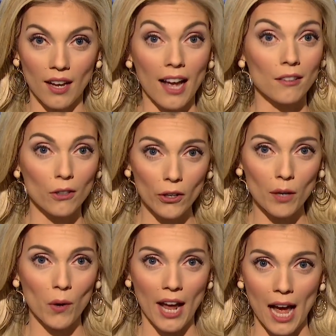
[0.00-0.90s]
And look
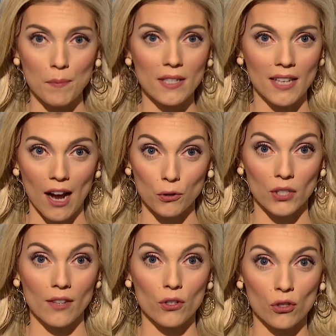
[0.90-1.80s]
at what happens
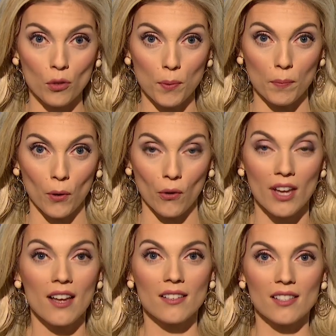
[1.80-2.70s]
outside the Super Bowl,
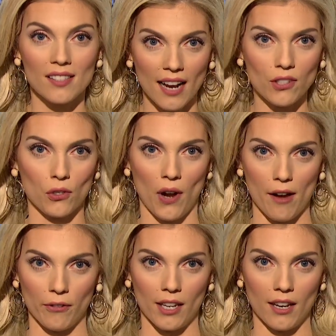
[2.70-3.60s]
sex
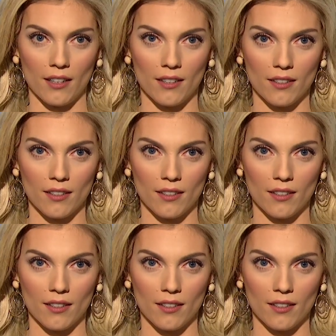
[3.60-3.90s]
trafficking.